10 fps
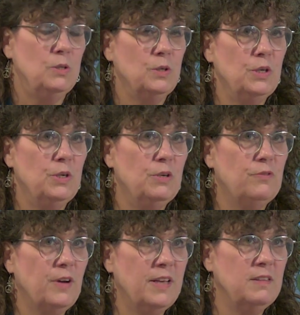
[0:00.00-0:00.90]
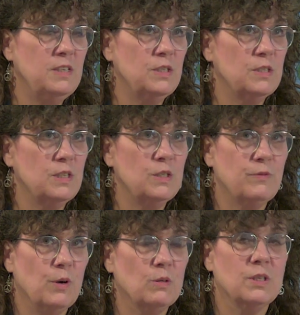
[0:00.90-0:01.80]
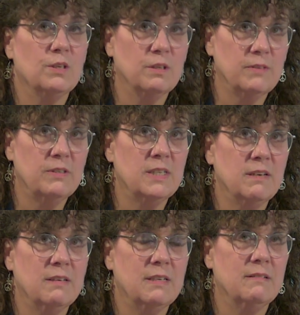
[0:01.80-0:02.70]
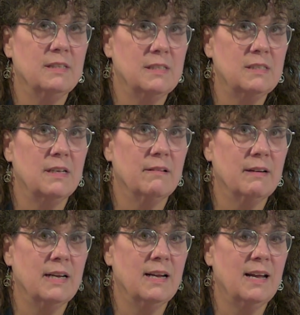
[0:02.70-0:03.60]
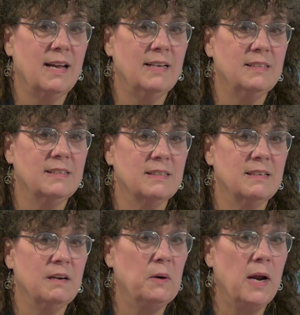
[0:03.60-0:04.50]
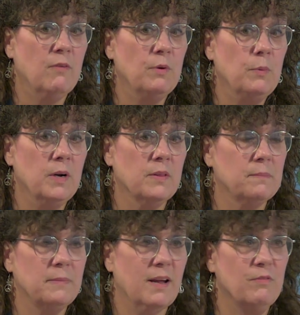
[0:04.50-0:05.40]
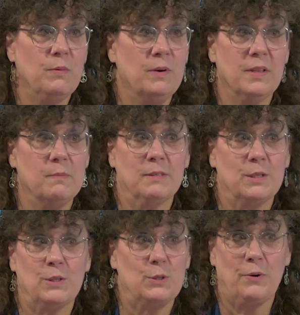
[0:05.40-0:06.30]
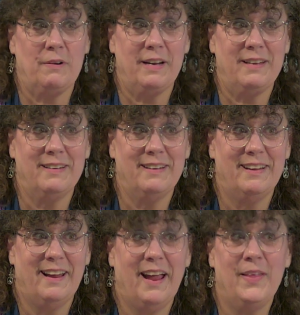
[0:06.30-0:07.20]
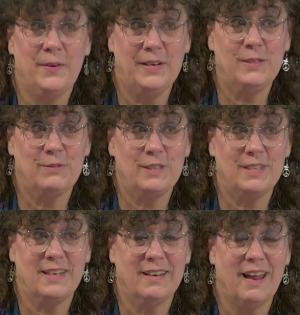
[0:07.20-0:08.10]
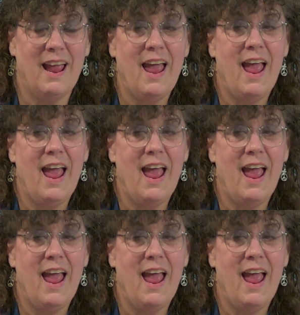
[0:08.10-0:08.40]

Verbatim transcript: So you know, you find these these folks that are living down here in this area, and you know, every one of them, every one of them is a story, and they're interesting.